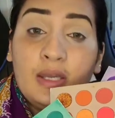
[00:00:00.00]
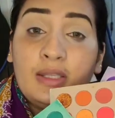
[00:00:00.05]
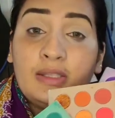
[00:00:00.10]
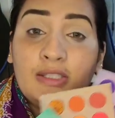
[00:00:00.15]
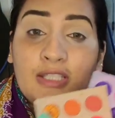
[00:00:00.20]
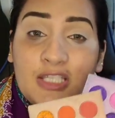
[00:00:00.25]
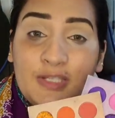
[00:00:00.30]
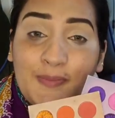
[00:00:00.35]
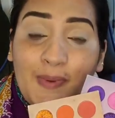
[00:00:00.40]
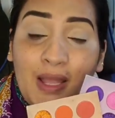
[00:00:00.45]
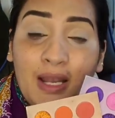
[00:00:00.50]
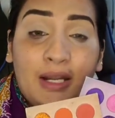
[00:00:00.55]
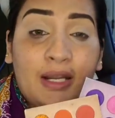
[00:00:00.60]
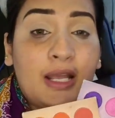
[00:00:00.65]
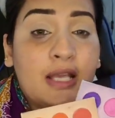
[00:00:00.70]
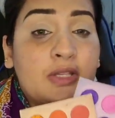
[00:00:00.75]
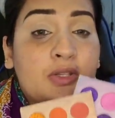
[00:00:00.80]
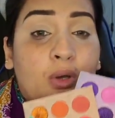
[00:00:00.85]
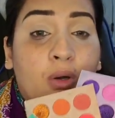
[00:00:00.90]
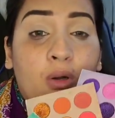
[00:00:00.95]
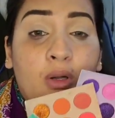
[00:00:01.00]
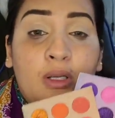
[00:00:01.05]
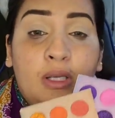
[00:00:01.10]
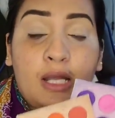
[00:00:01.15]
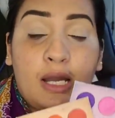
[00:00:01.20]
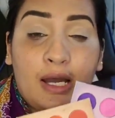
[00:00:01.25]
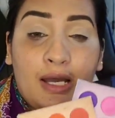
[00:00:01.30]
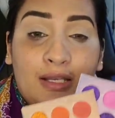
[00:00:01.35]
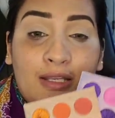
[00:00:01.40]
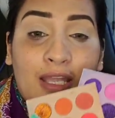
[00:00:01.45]
This palette has all
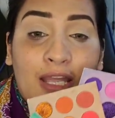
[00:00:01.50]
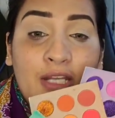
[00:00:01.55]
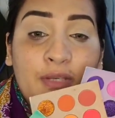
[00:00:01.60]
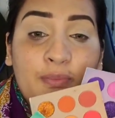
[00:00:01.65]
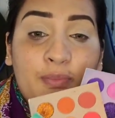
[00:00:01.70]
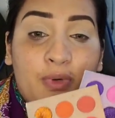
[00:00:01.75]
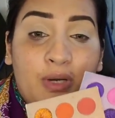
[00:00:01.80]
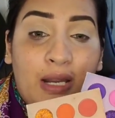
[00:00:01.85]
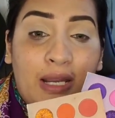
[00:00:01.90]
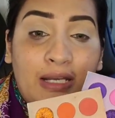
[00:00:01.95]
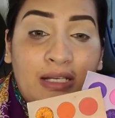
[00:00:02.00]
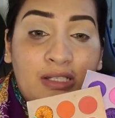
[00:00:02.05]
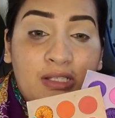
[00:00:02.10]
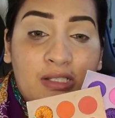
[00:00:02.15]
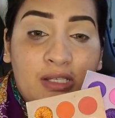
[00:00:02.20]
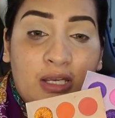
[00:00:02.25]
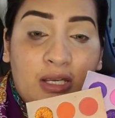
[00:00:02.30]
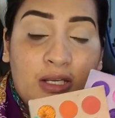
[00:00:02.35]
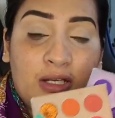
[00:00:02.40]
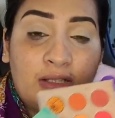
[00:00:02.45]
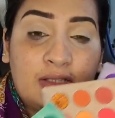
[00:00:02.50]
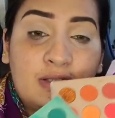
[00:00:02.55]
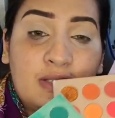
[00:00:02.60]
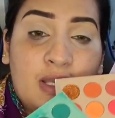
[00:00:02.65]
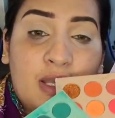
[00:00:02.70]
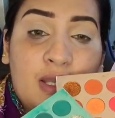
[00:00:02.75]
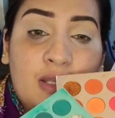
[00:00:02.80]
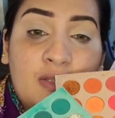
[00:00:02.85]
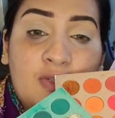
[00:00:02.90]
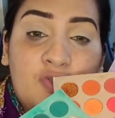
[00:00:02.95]
dark and bright shades
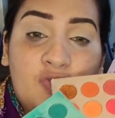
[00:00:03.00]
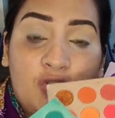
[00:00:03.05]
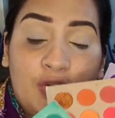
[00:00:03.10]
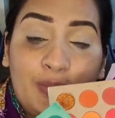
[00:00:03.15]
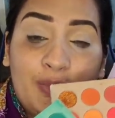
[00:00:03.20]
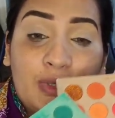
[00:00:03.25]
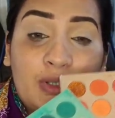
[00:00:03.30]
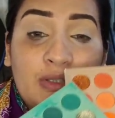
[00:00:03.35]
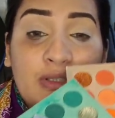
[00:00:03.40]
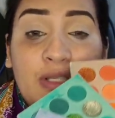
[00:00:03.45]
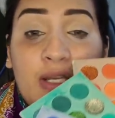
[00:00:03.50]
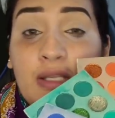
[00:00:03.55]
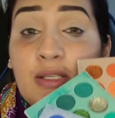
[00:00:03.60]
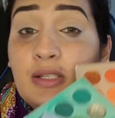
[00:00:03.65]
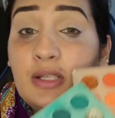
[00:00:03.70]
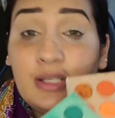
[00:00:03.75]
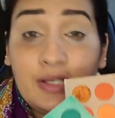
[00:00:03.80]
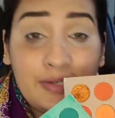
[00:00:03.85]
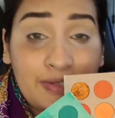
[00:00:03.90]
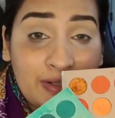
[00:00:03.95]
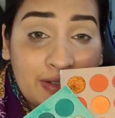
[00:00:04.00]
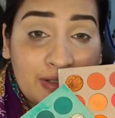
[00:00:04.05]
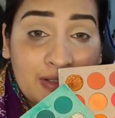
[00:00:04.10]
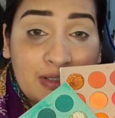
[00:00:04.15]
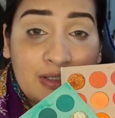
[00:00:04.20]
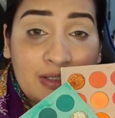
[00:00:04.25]
and shimmers and glitters.